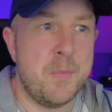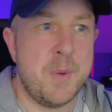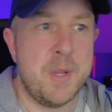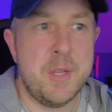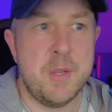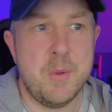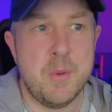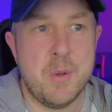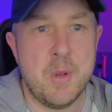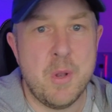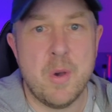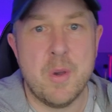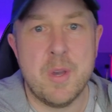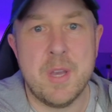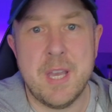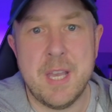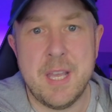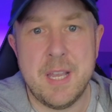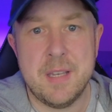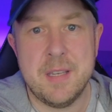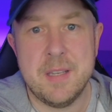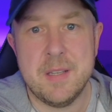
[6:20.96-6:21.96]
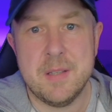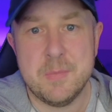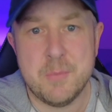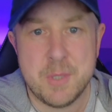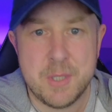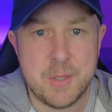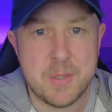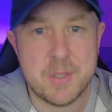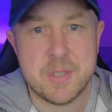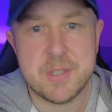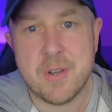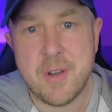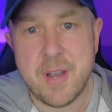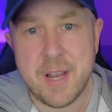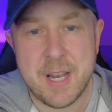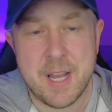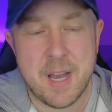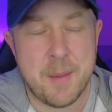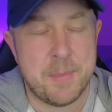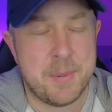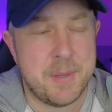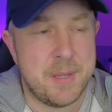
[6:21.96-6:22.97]
when you log in and when you
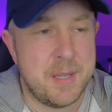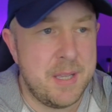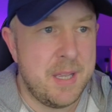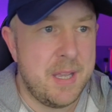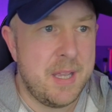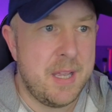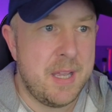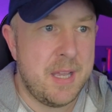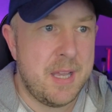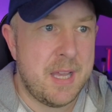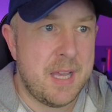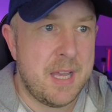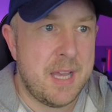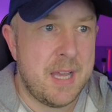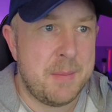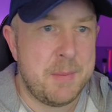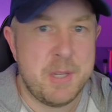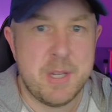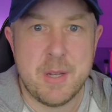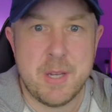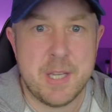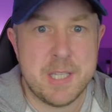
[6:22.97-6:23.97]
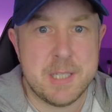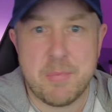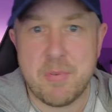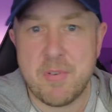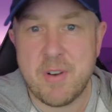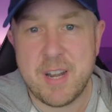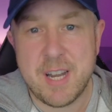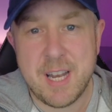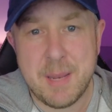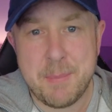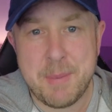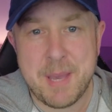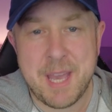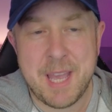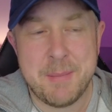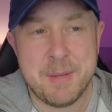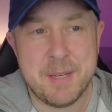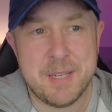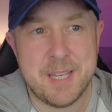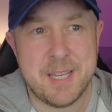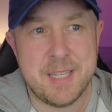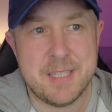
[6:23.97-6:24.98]
sign up, you don't need to provide any
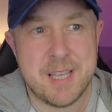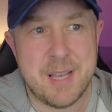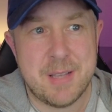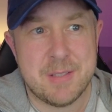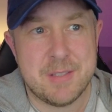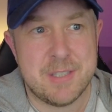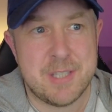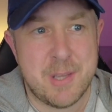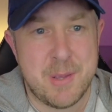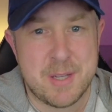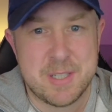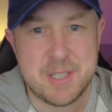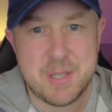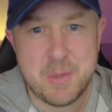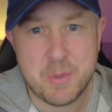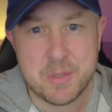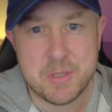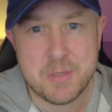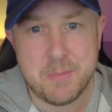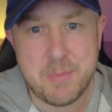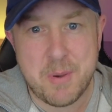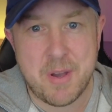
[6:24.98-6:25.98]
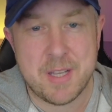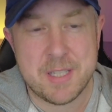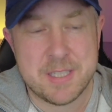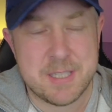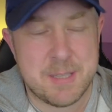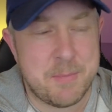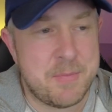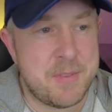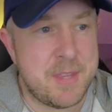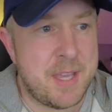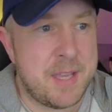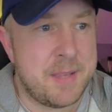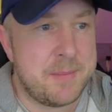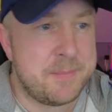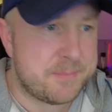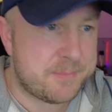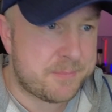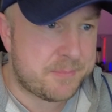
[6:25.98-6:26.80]
payment details until you actually want to buy something.